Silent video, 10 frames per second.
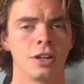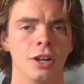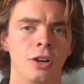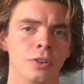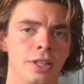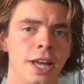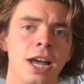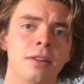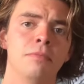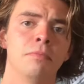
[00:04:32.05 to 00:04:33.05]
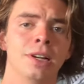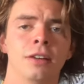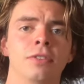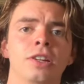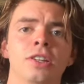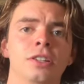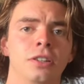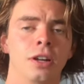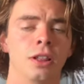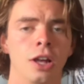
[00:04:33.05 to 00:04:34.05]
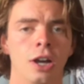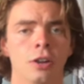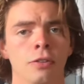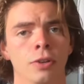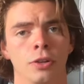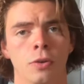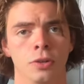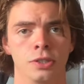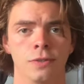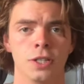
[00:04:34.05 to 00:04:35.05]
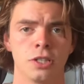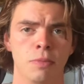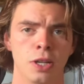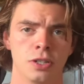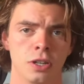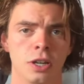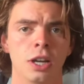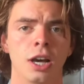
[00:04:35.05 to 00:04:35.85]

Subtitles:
Not only that, but I've learned a lot over the course of this semester,